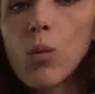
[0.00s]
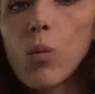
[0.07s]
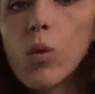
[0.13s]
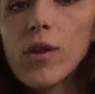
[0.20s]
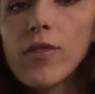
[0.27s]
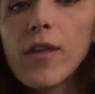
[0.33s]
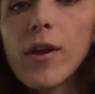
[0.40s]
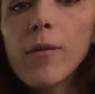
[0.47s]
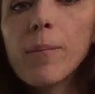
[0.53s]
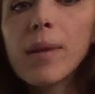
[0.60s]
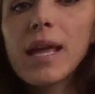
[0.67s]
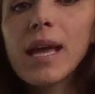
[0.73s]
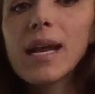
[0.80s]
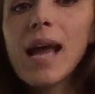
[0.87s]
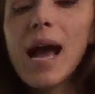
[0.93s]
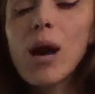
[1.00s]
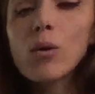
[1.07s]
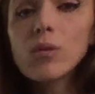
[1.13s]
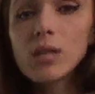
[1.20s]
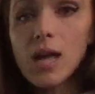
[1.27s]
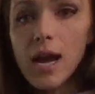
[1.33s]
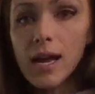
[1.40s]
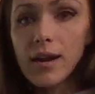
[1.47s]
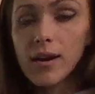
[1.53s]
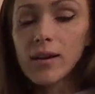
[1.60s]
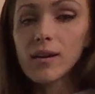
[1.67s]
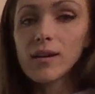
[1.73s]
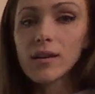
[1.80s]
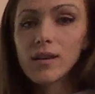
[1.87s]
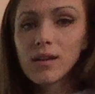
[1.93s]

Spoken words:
Would there be an outlier?